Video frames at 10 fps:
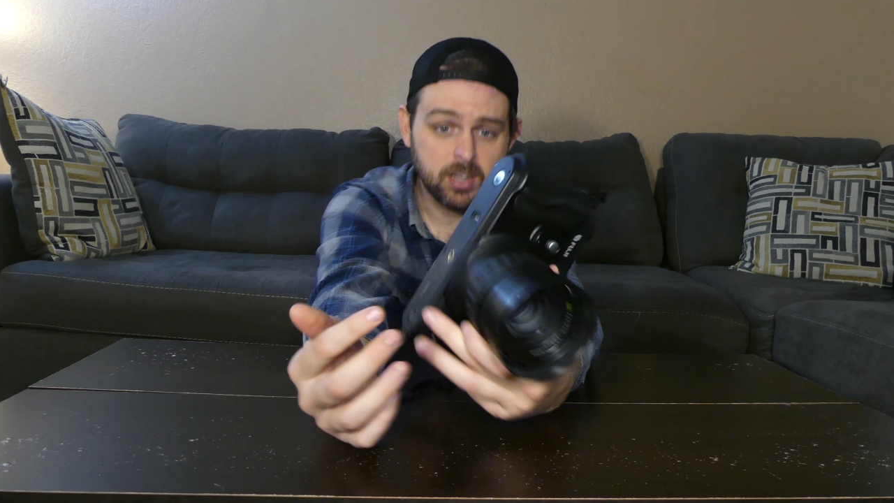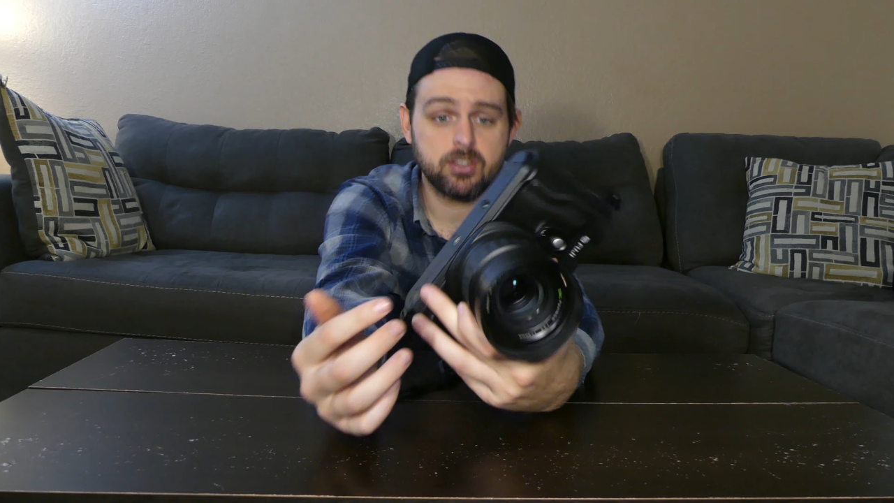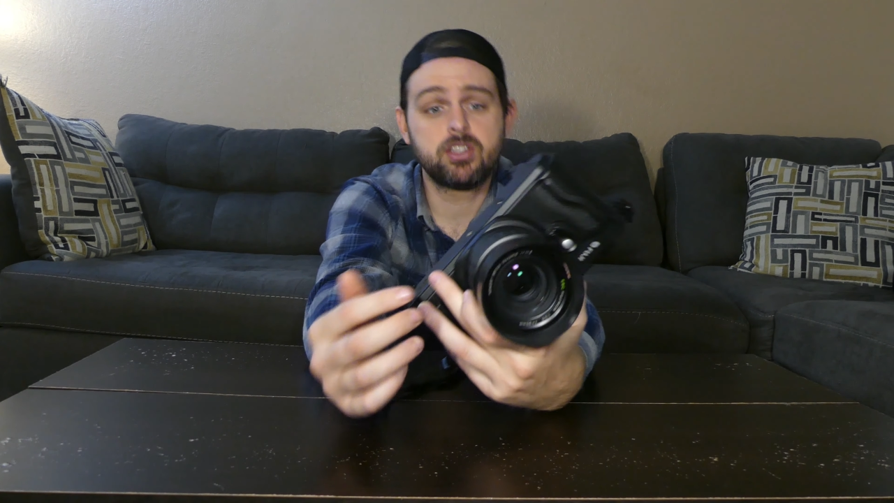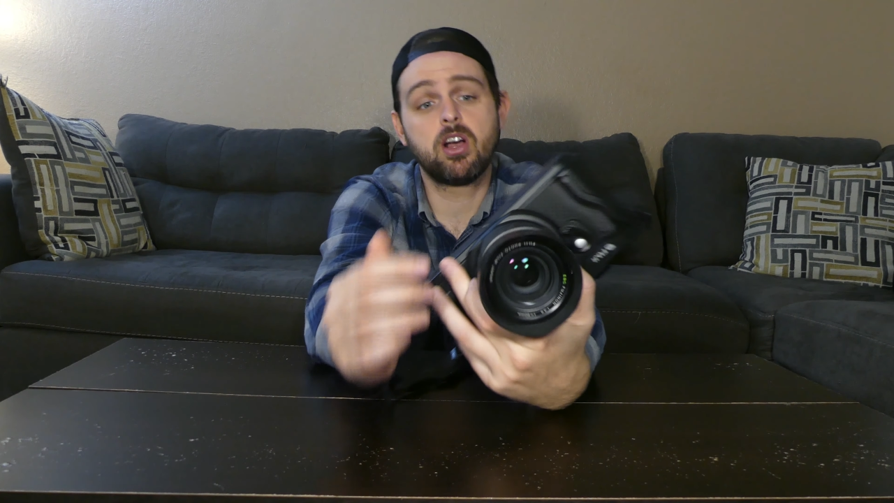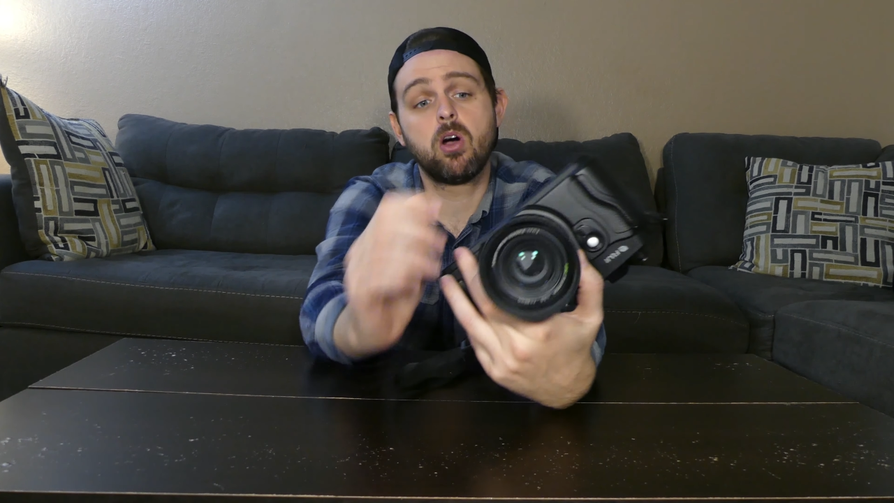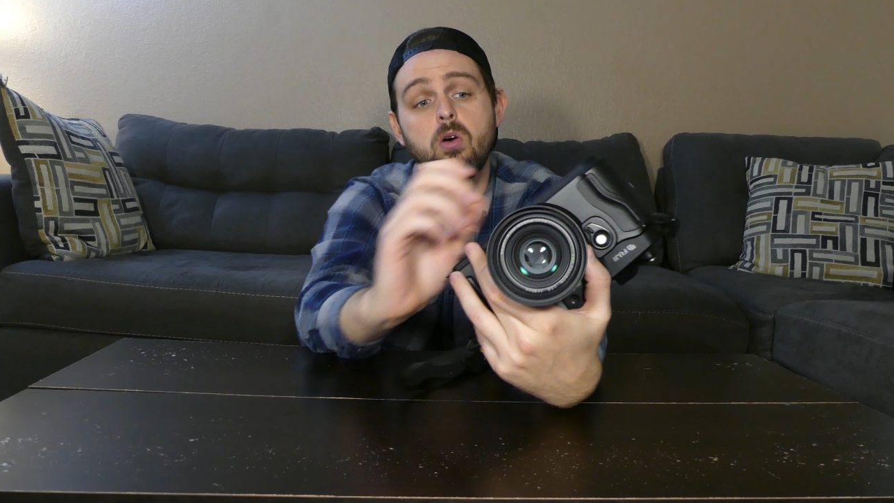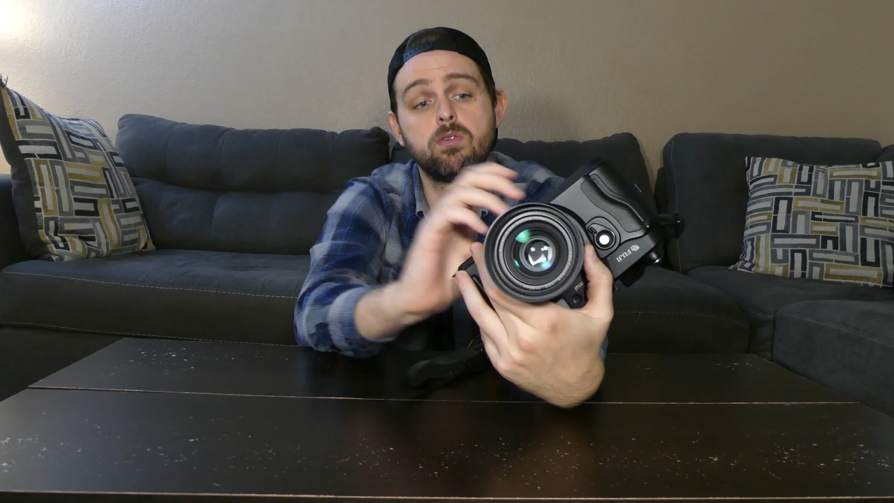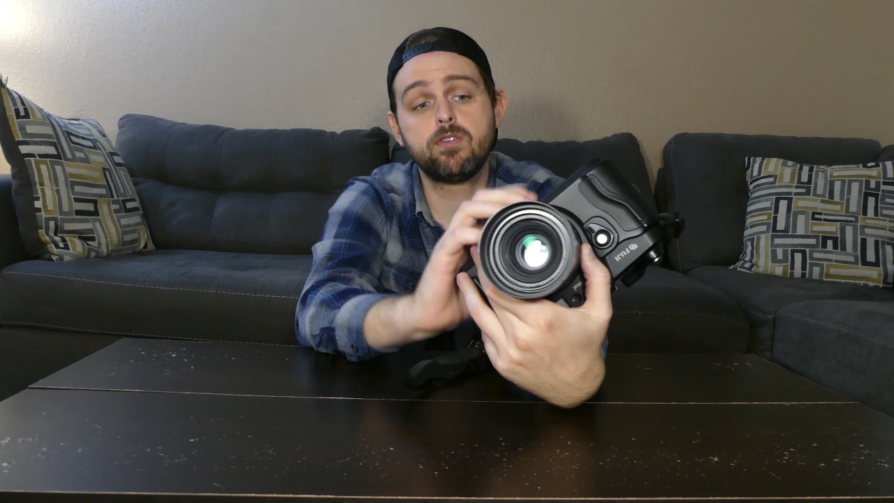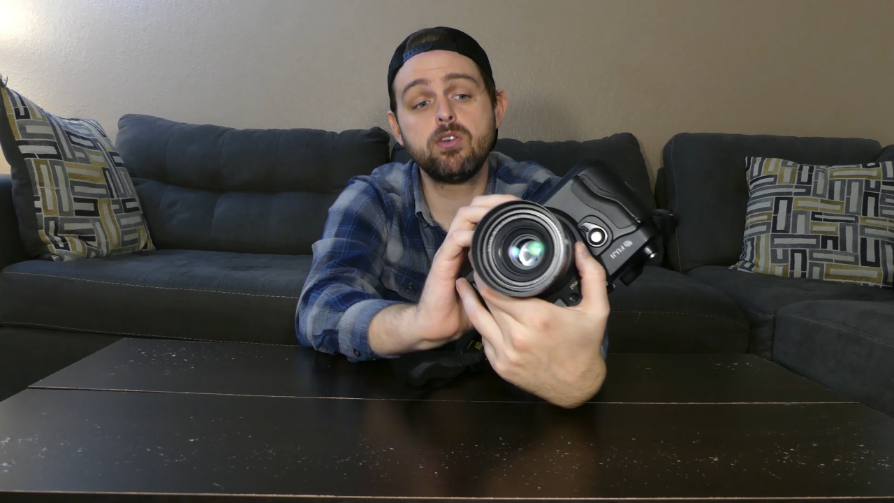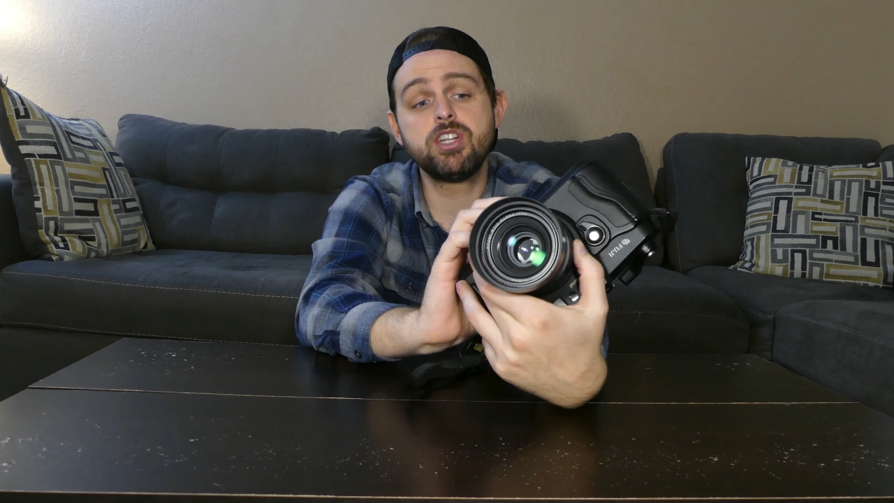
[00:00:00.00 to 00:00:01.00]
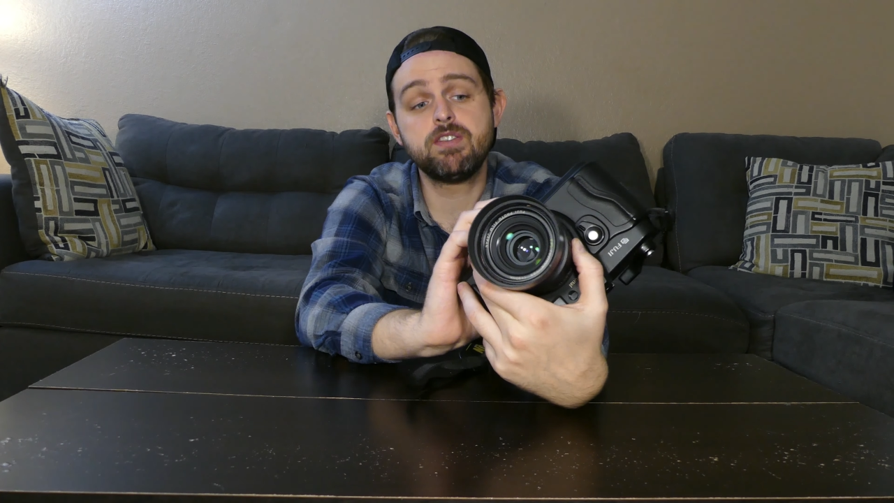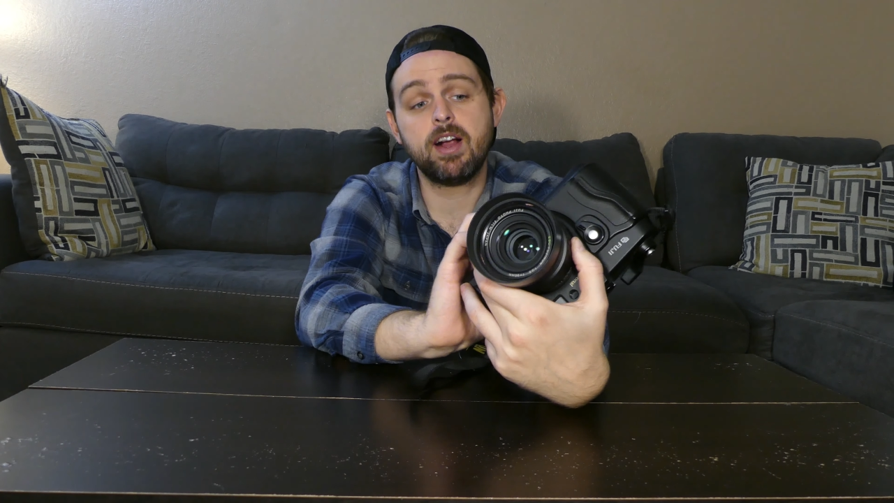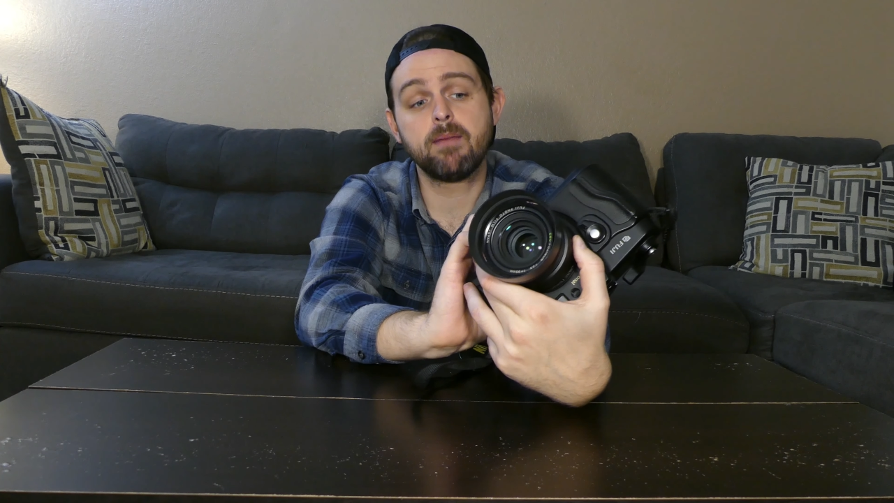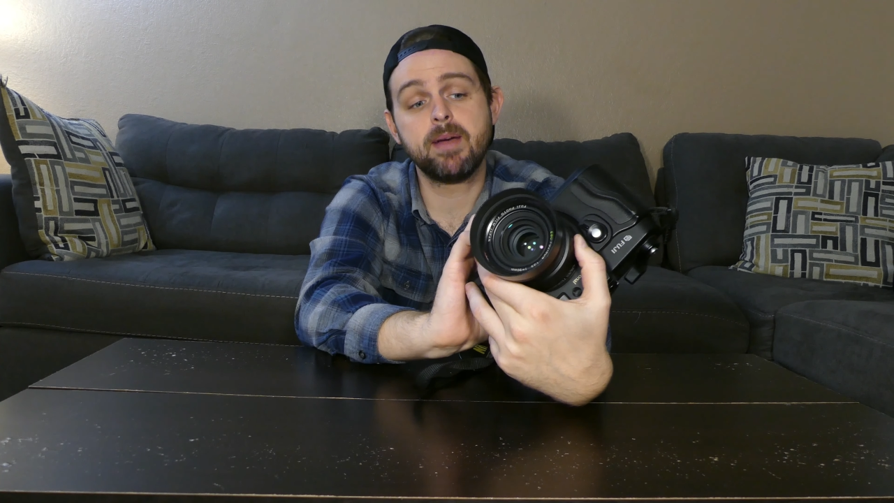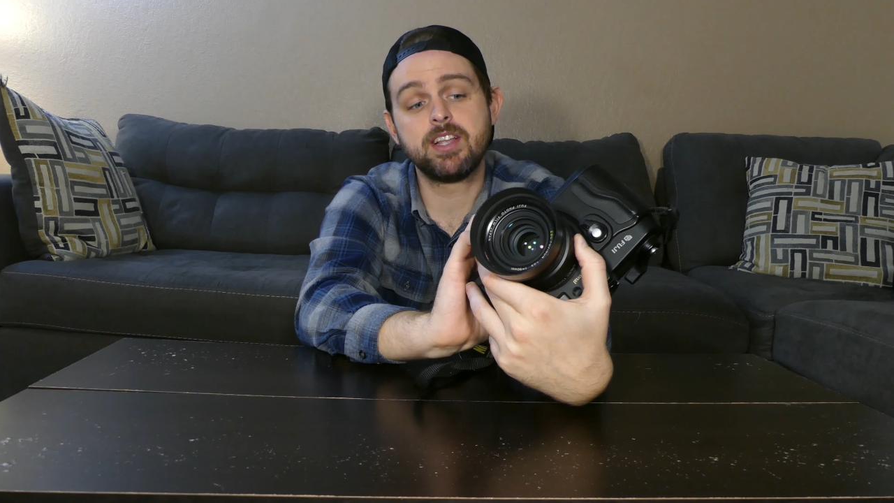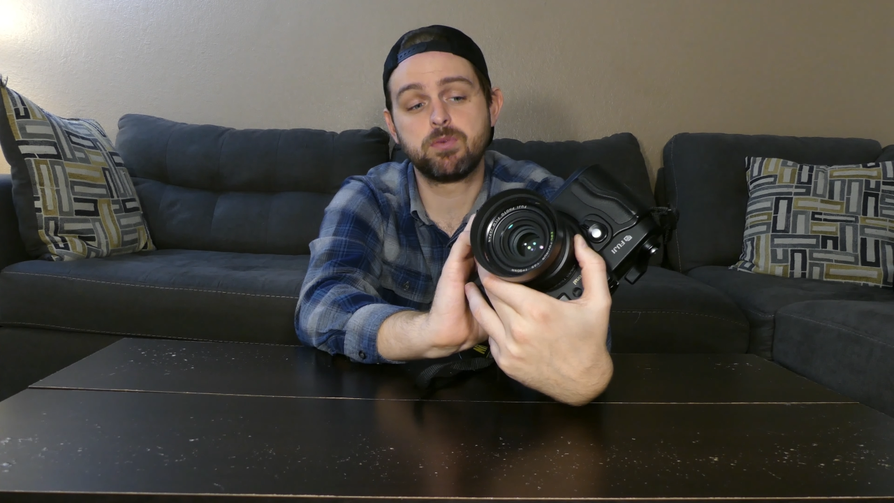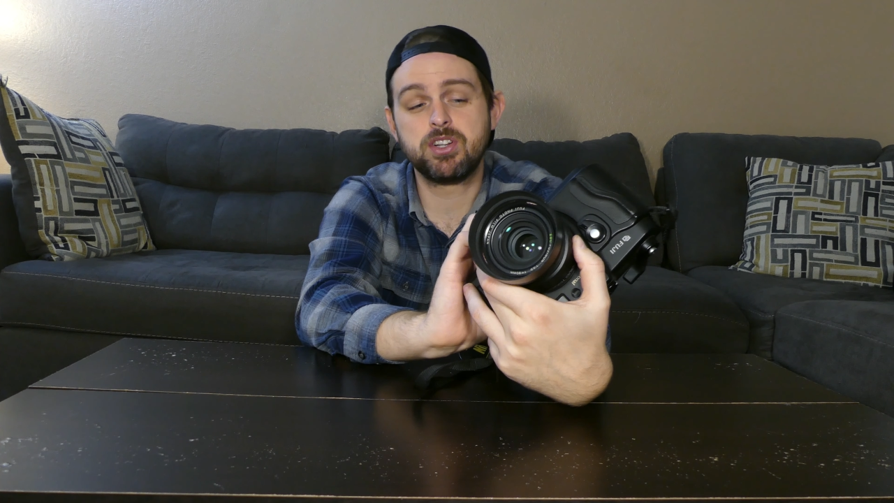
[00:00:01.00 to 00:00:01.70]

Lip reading: So Fuji recommends